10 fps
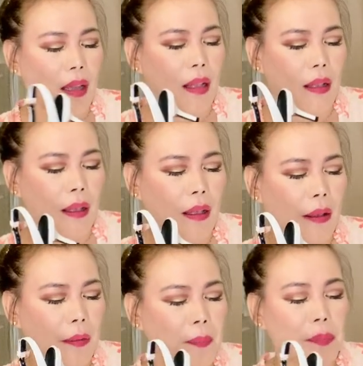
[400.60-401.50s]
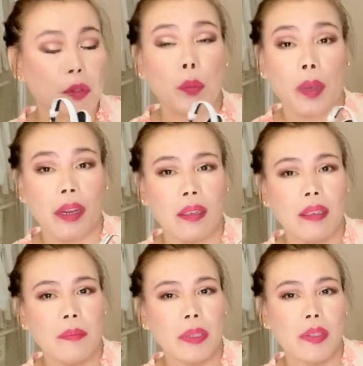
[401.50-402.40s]
to
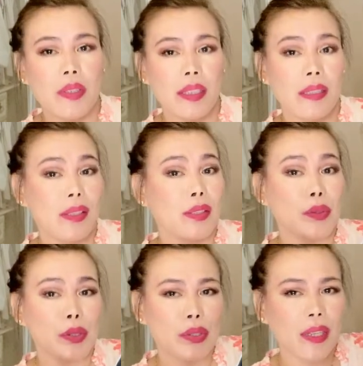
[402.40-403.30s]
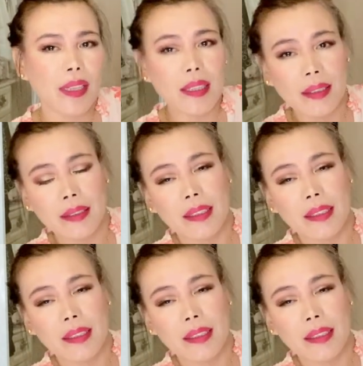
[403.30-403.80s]
wear because it's neutral.